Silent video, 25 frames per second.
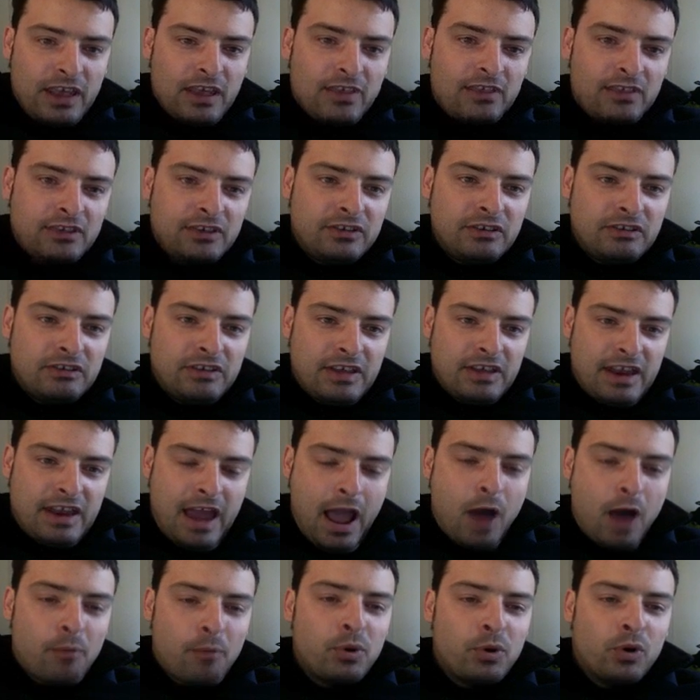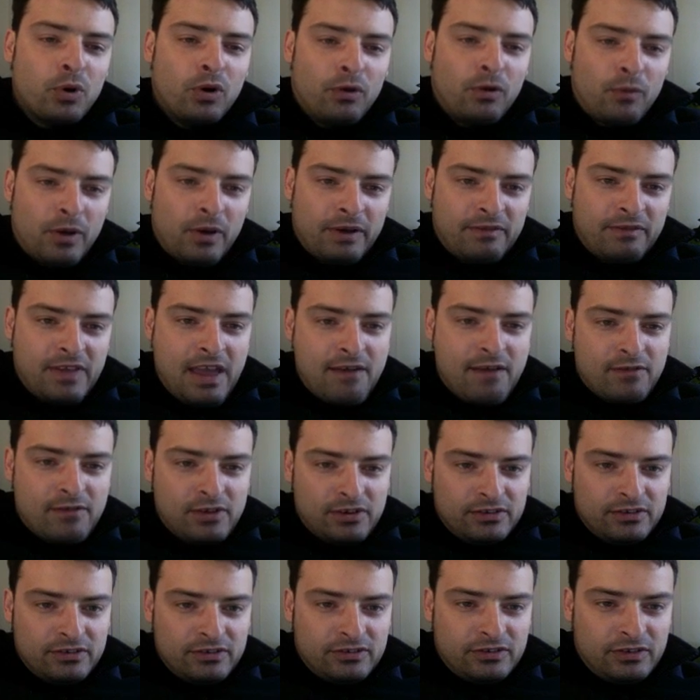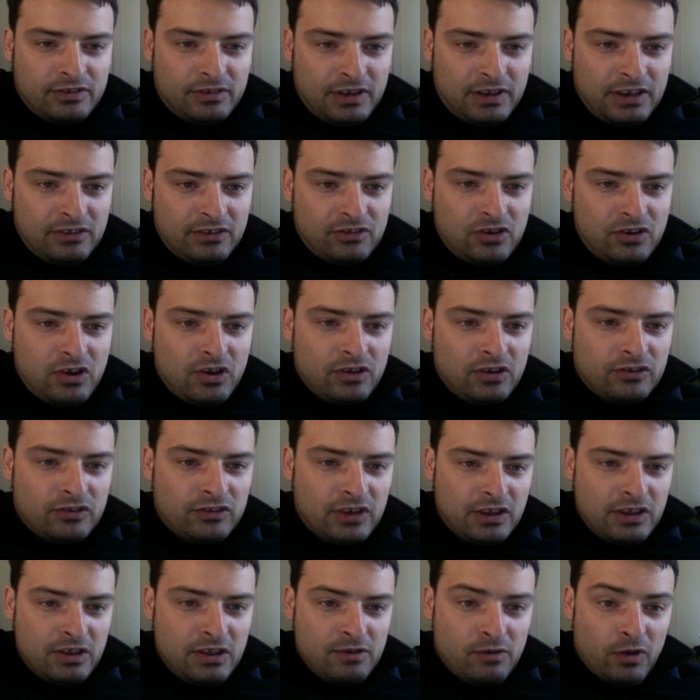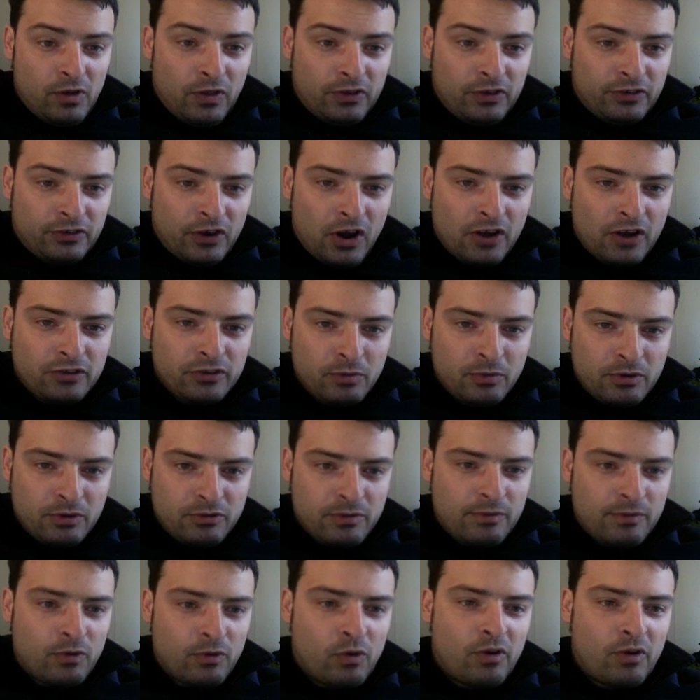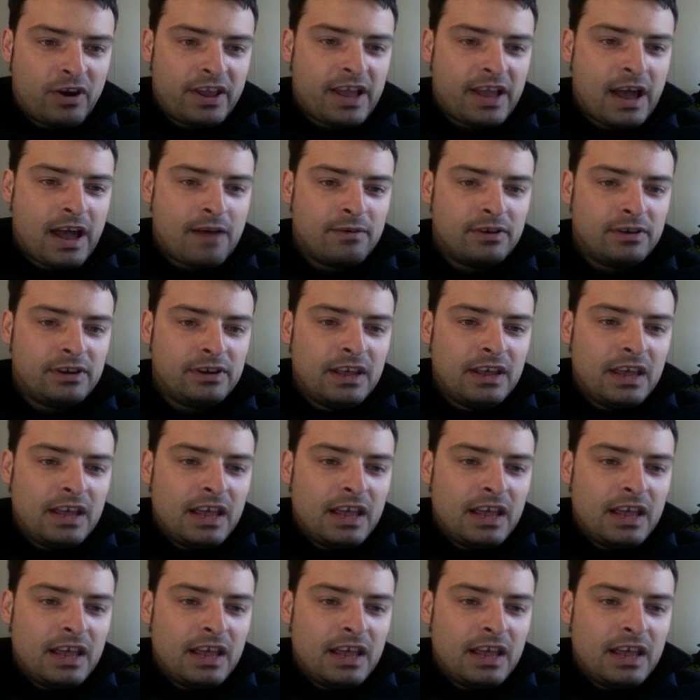this is an output of one of the evidence things, and you can see that you've got the title, which we've already covered.